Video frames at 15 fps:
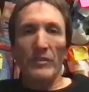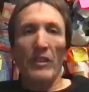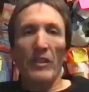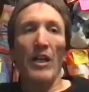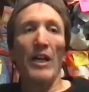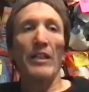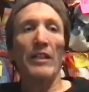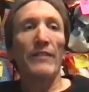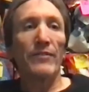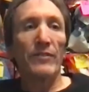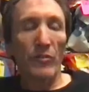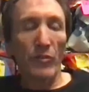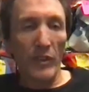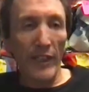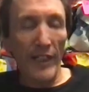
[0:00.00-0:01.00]
Hana,
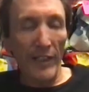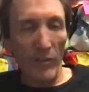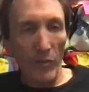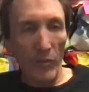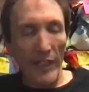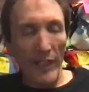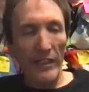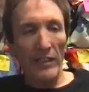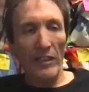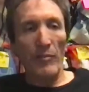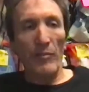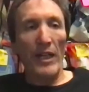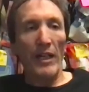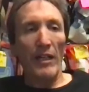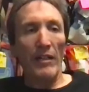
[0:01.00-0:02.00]
when they come
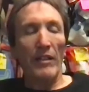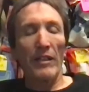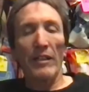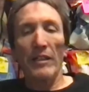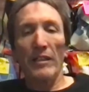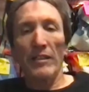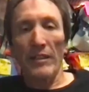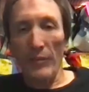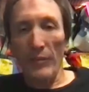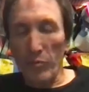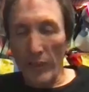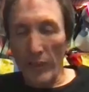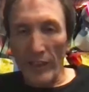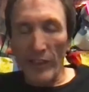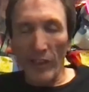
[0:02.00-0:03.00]
out, they
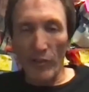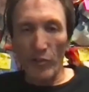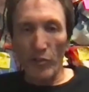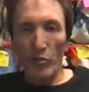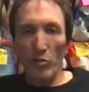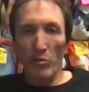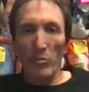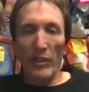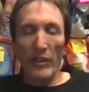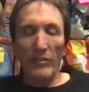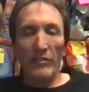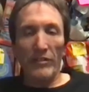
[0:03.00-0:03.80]
bring a yellow school bus.